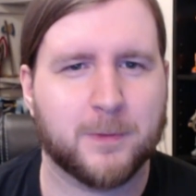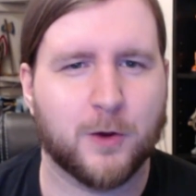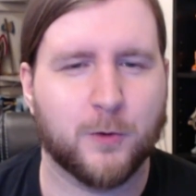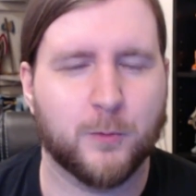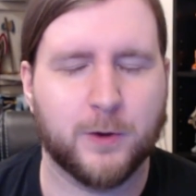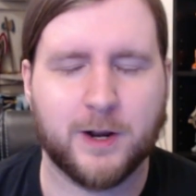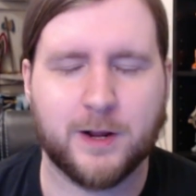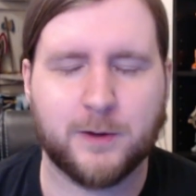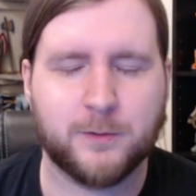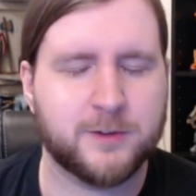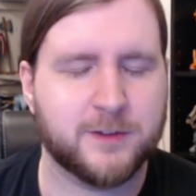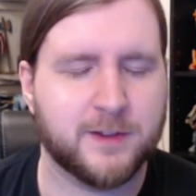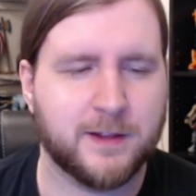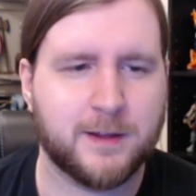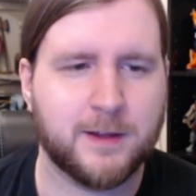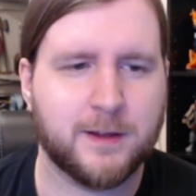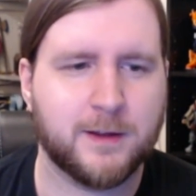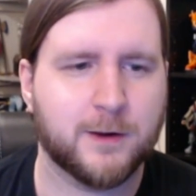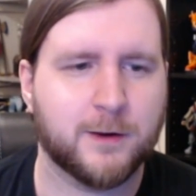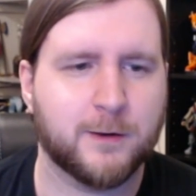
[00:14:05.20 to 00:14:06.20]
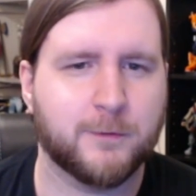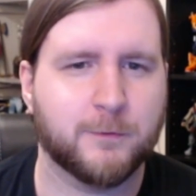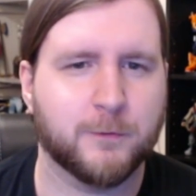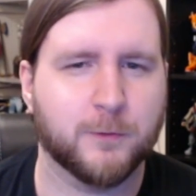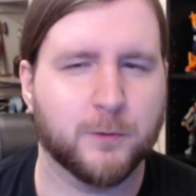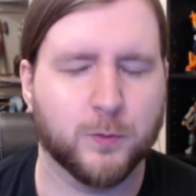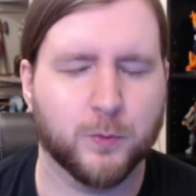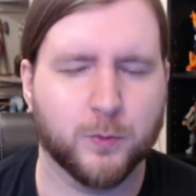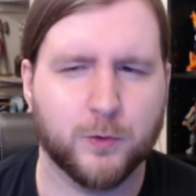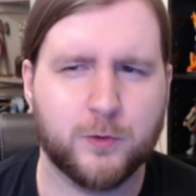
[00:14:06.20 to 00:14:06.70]
when I was thinking of
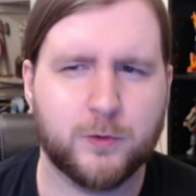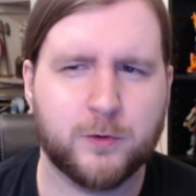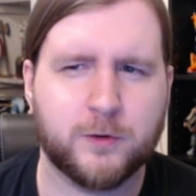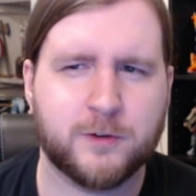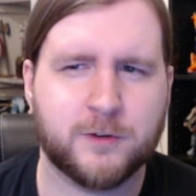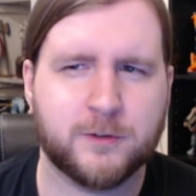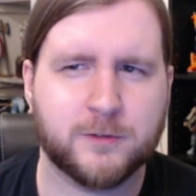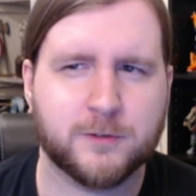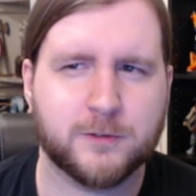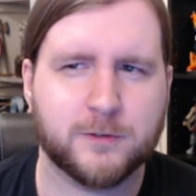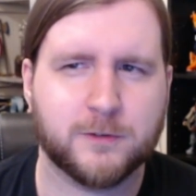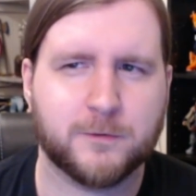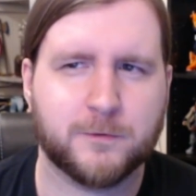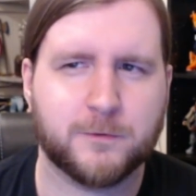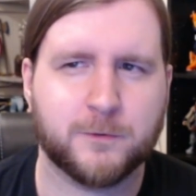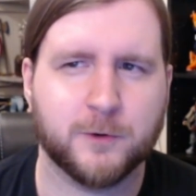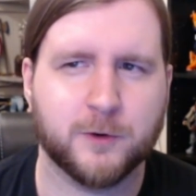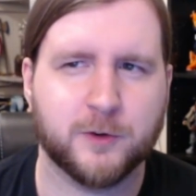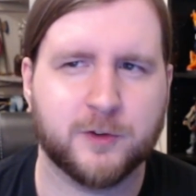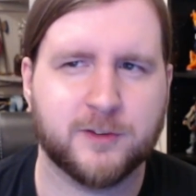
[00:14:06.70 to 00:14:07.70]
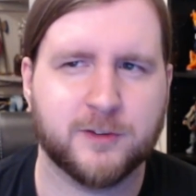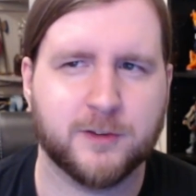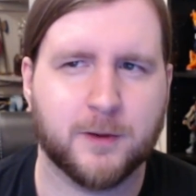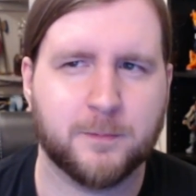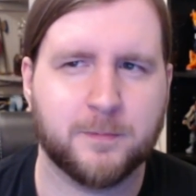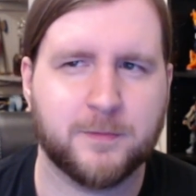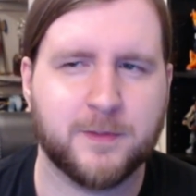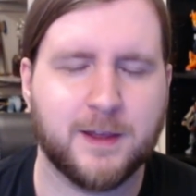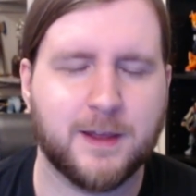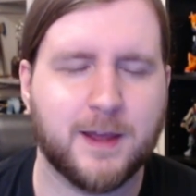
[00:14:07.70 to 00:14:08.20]
Ruche for
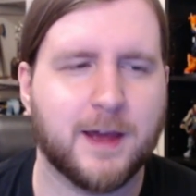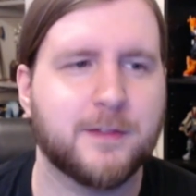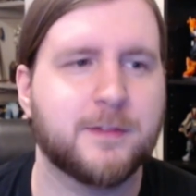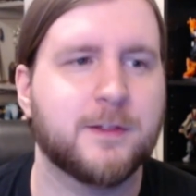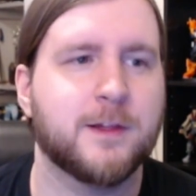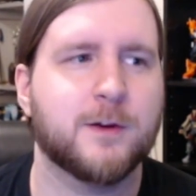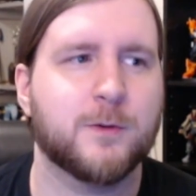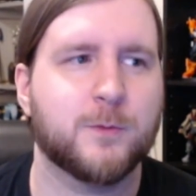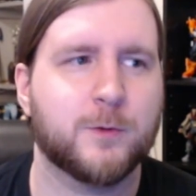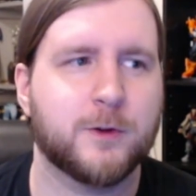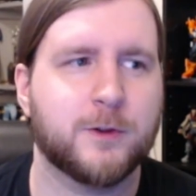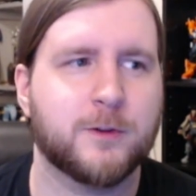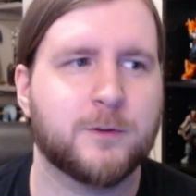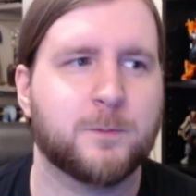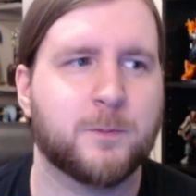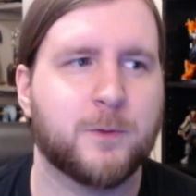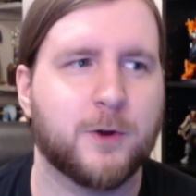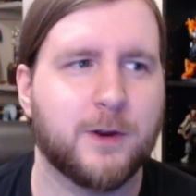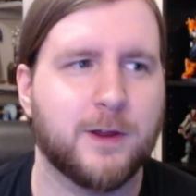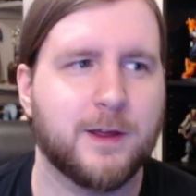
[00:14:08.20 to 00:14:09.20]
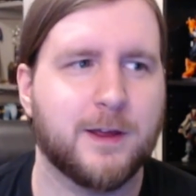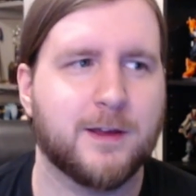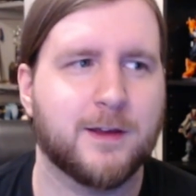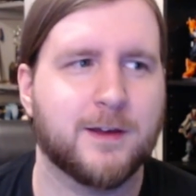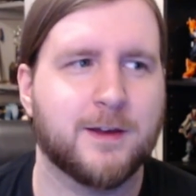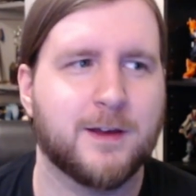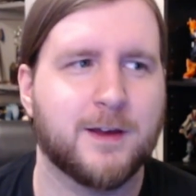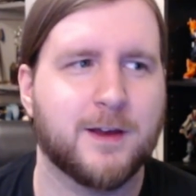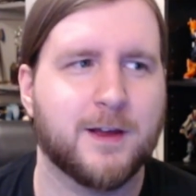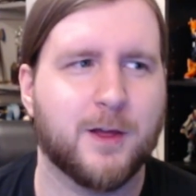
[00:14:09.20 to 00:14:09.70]
something, I think it was
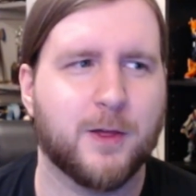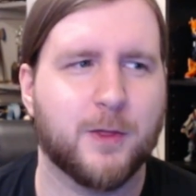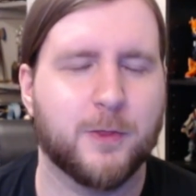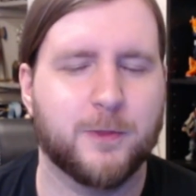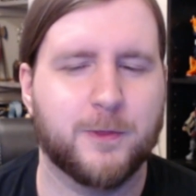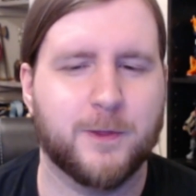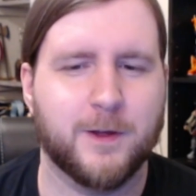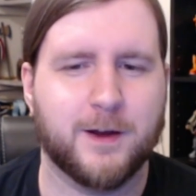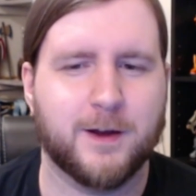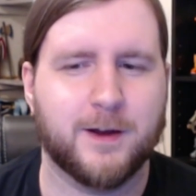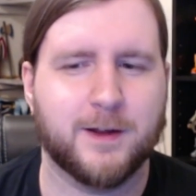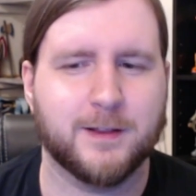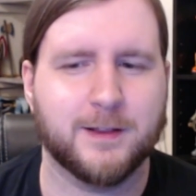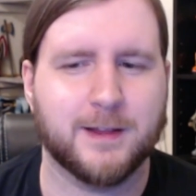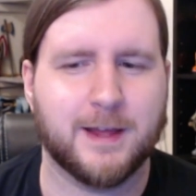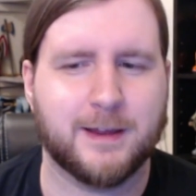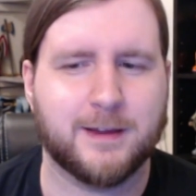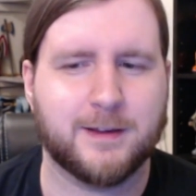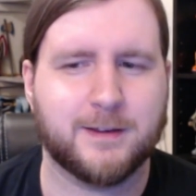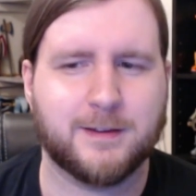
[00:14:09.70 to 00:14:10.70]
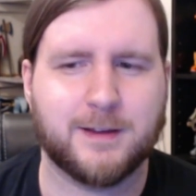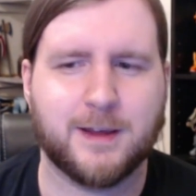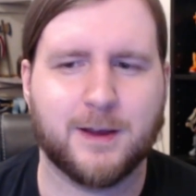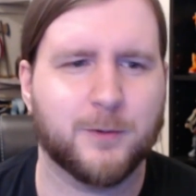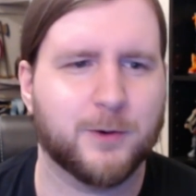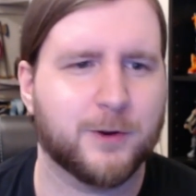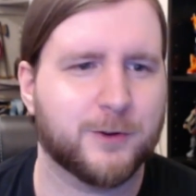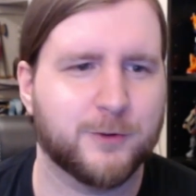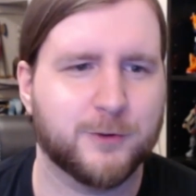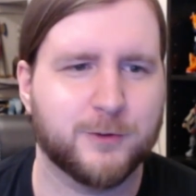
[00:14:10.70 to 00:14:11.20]
putting the like
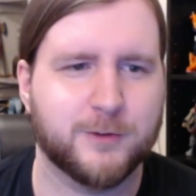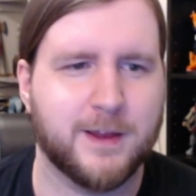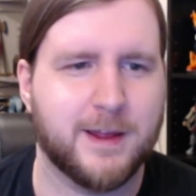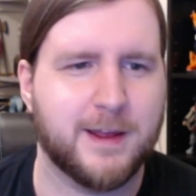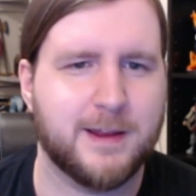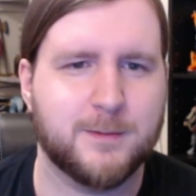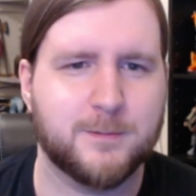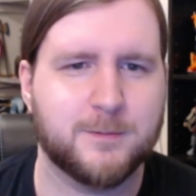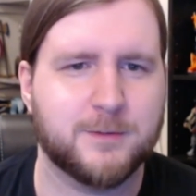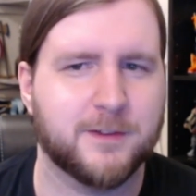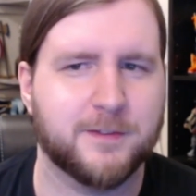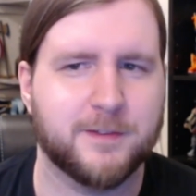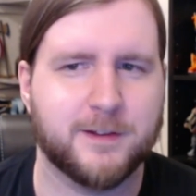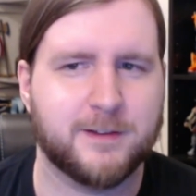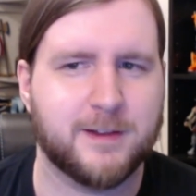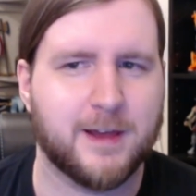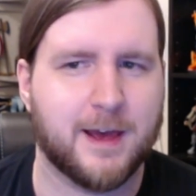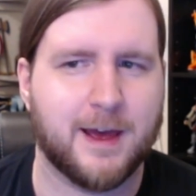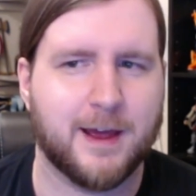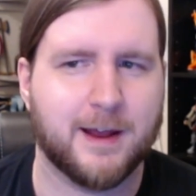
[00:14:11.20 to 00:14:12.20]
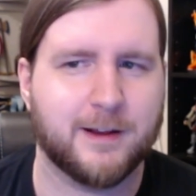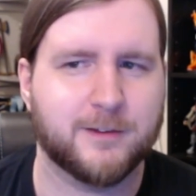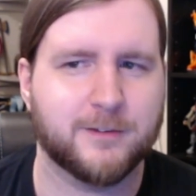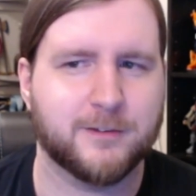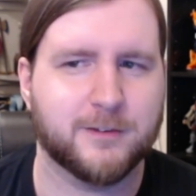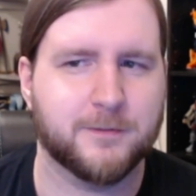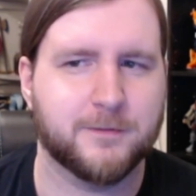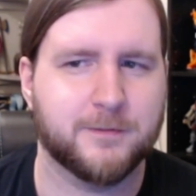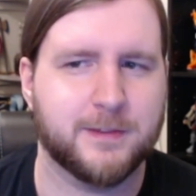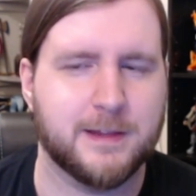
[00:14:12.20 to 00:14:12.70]
characters' names and the
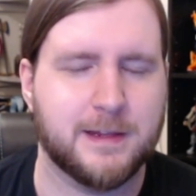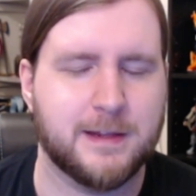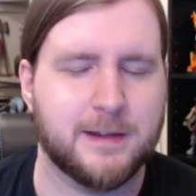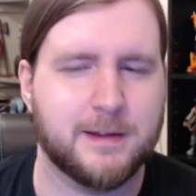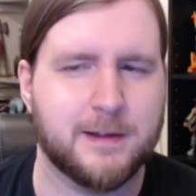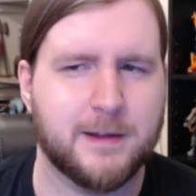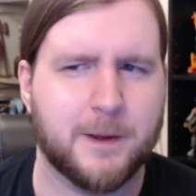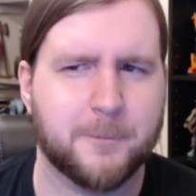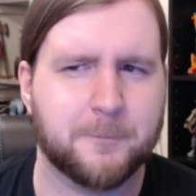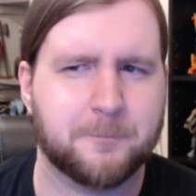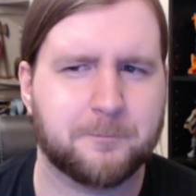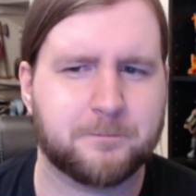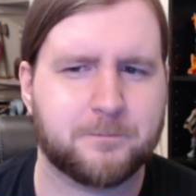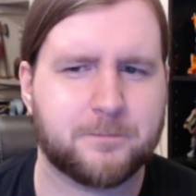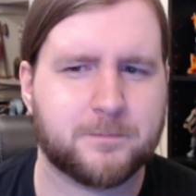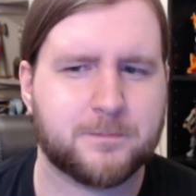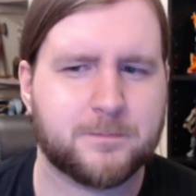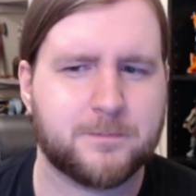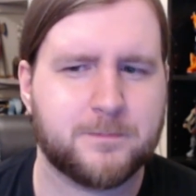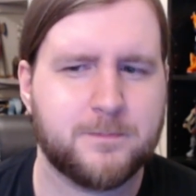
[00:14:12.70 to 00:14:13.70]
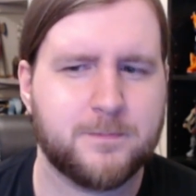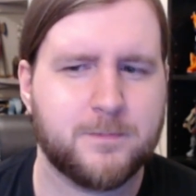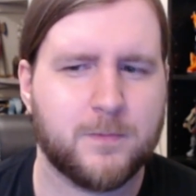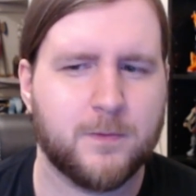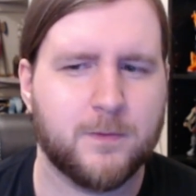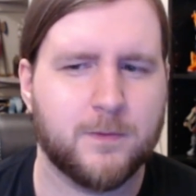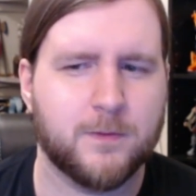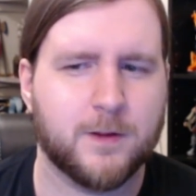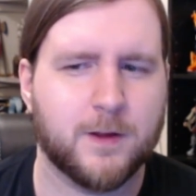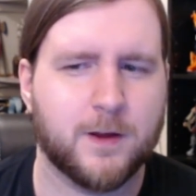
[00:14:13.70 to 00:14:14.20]
tags of the
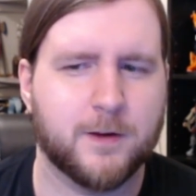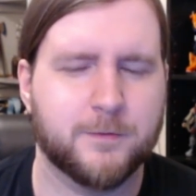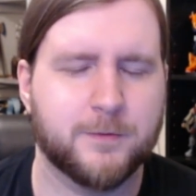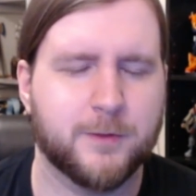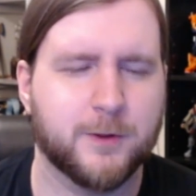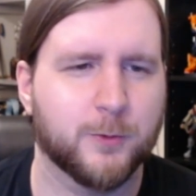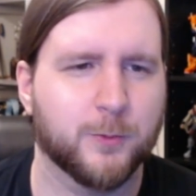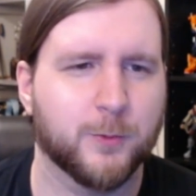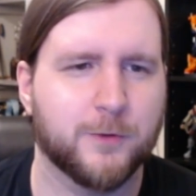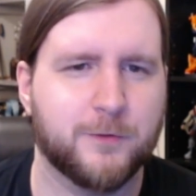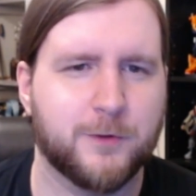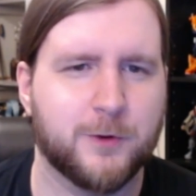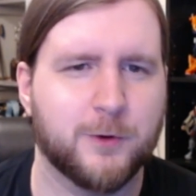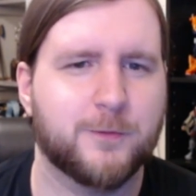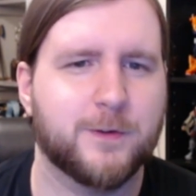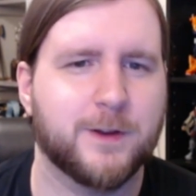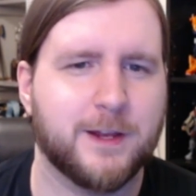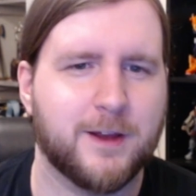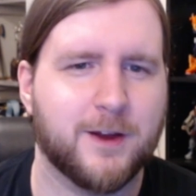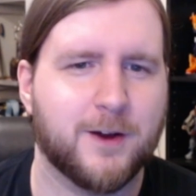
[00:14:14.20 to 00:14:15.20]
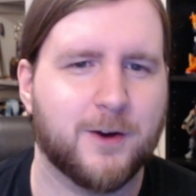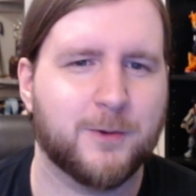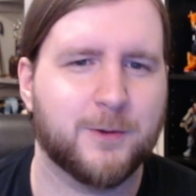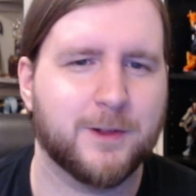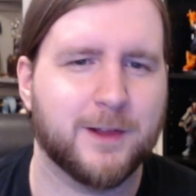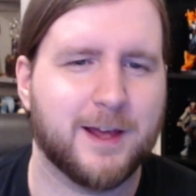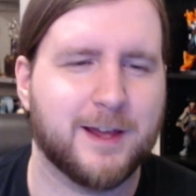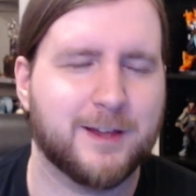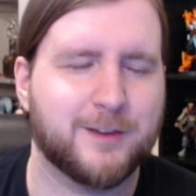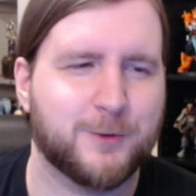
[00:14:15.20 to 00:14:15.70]
of the review video
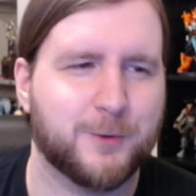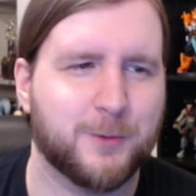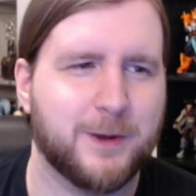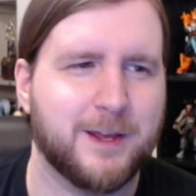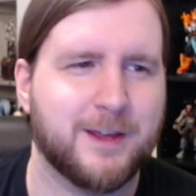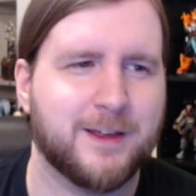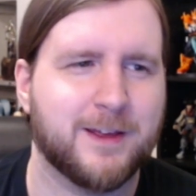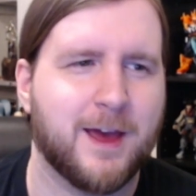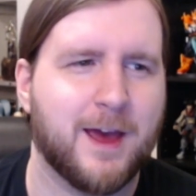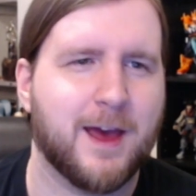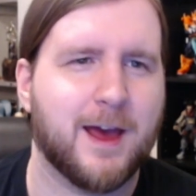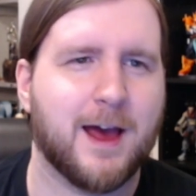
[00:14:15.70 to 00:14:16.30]
last week.